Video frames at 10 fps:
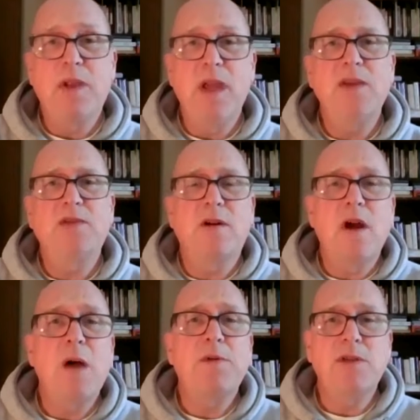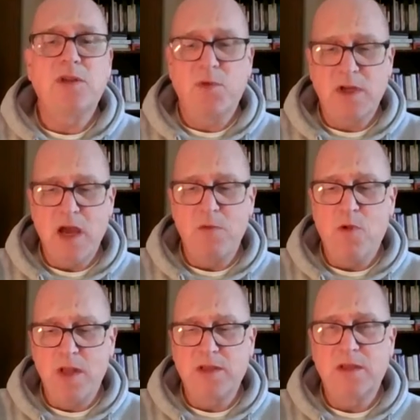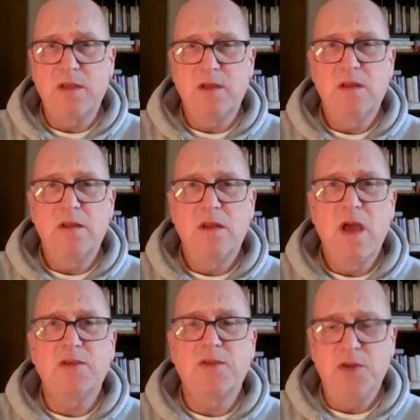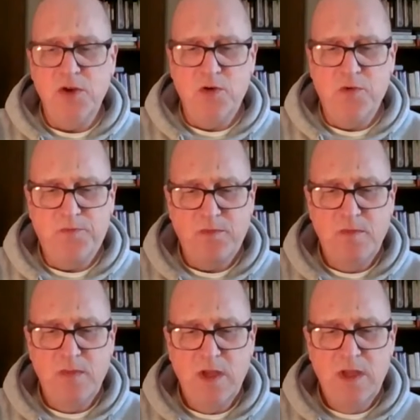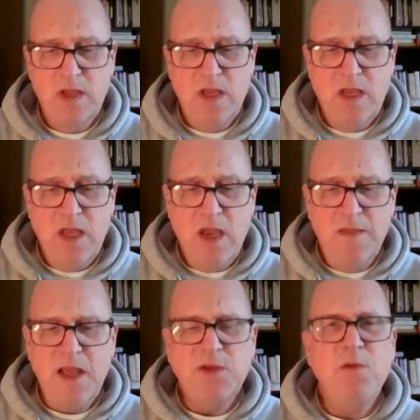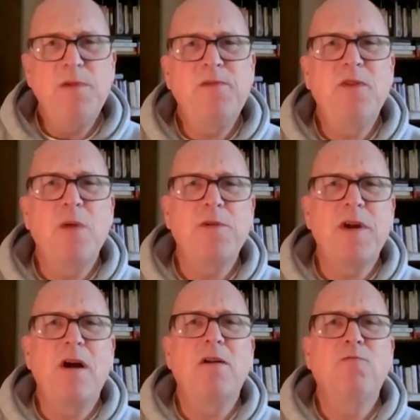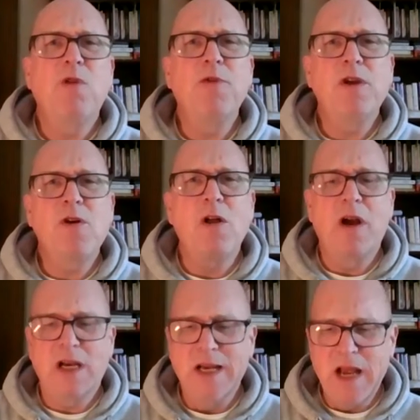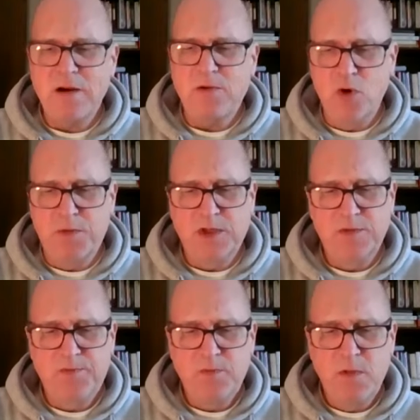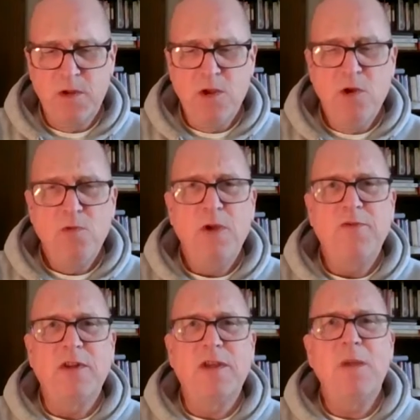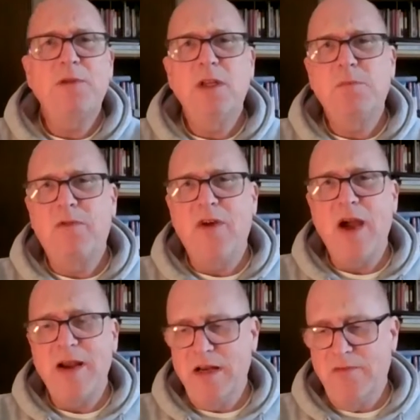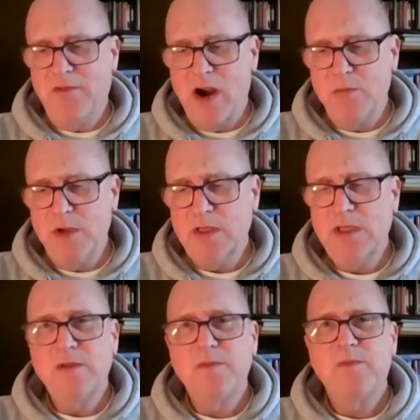and place and accomplishes what God wants us to do. And that's what we've done with our what we call our connect groups. We've attempted to provide an environment